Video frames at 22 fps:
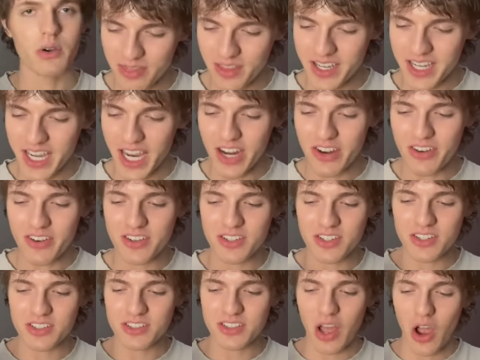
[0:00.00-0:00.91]
The
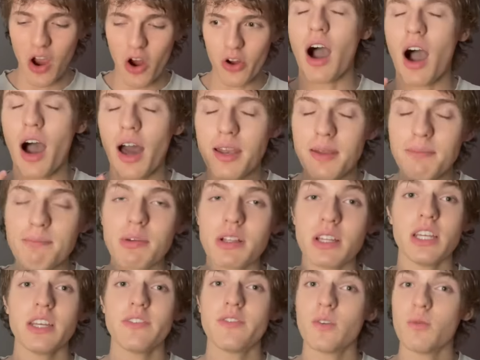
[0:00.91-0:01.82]
characters are
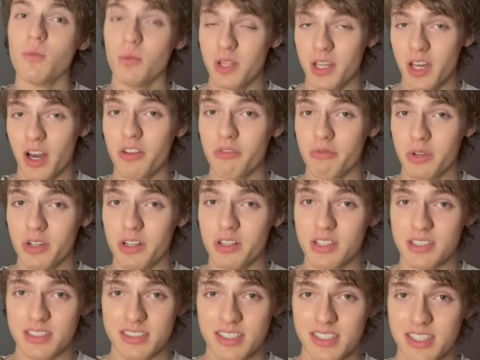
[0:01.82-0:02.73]
unbelievably
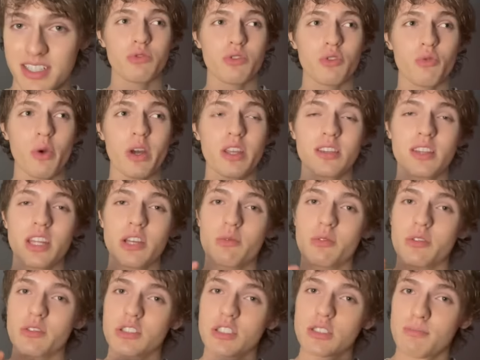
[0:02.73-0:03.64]
unrealistic. The way that they
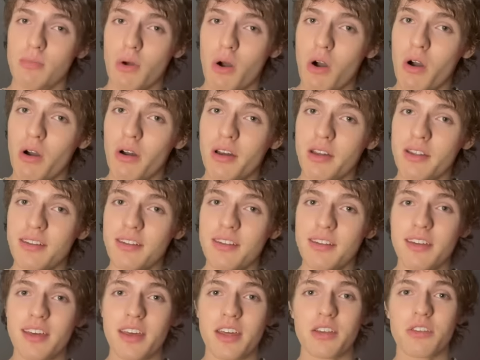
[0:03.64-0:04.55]

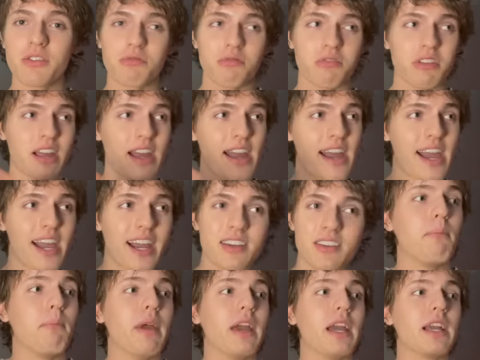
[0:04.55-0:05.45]
respond and
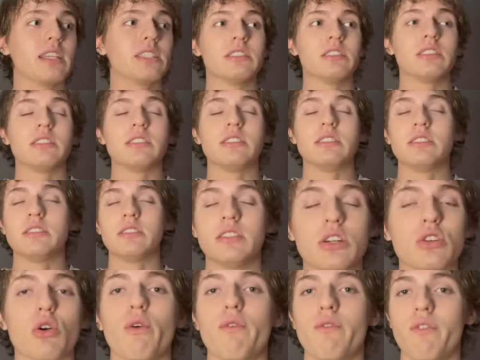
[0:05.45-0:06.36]
react makes
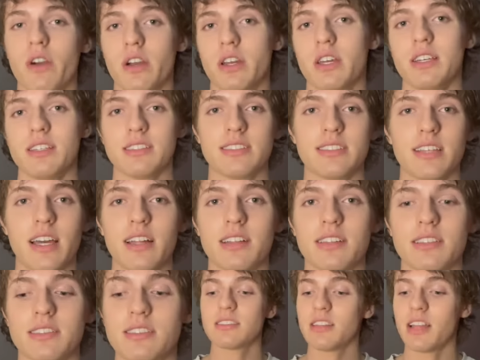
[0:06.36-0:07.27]
zero fucking
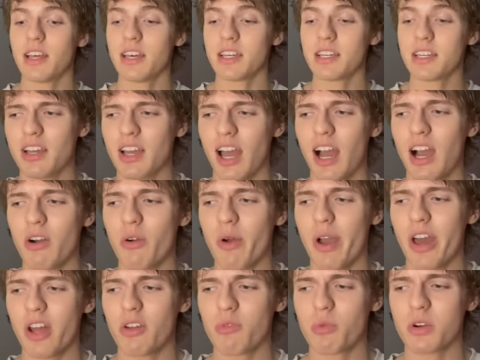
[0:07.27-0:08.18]
sense. Like how
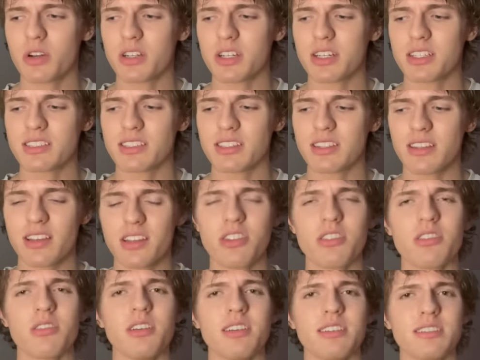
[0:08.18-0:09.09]
Edward is
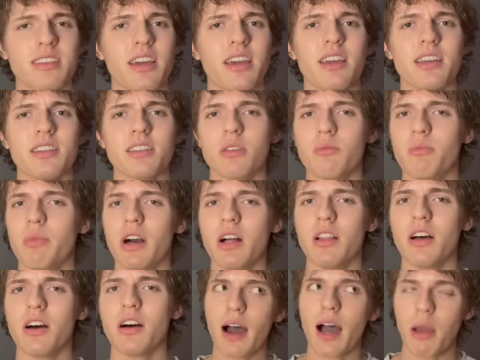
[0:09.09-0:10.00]
literally saying to
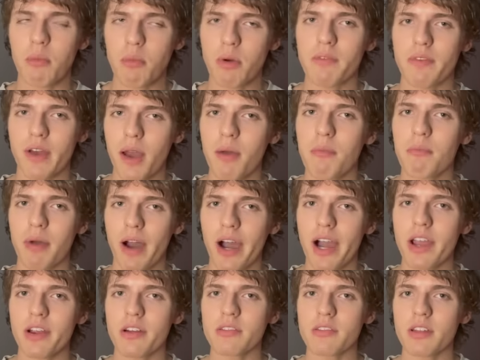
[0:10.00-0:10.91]
Bella, "I'm a
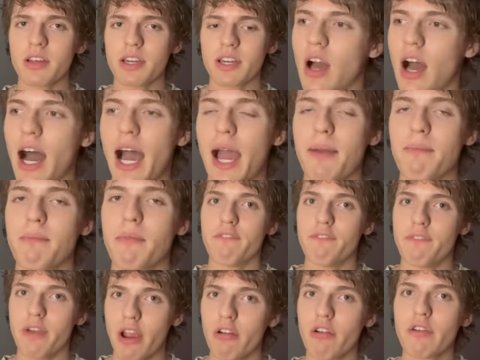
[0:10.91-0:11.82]
vampire. Like, I'm
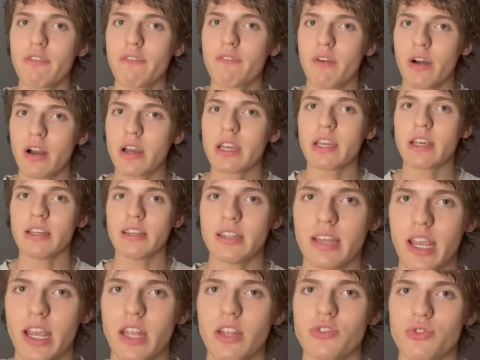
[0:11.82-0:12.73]
very fucking
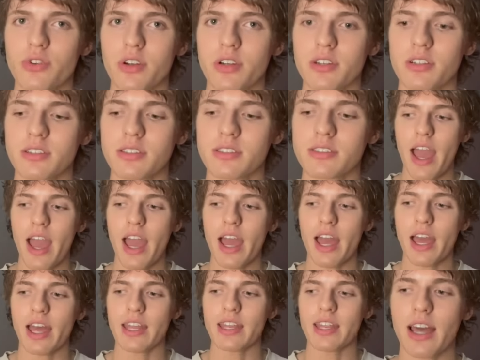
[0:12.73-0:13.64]
dangerous
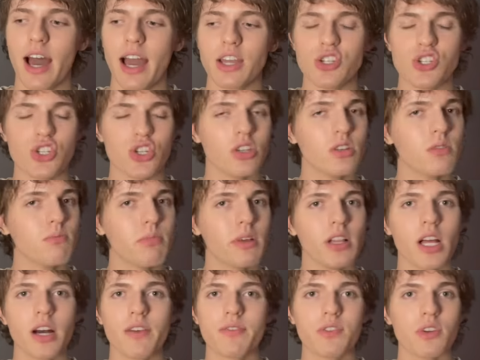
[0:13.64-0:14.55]
and I shouldn't be
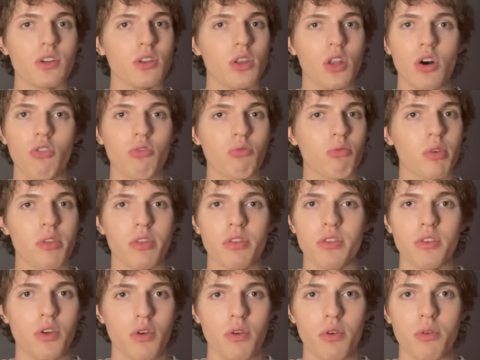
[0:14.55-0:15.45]
left alone with
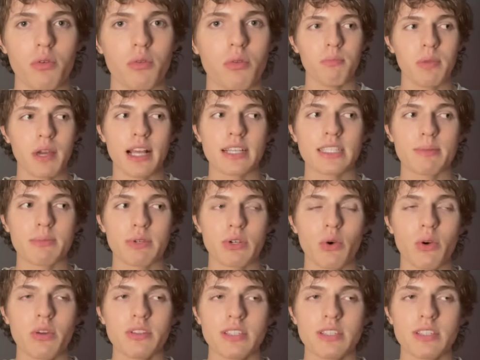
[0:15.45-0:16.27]
you because I'm going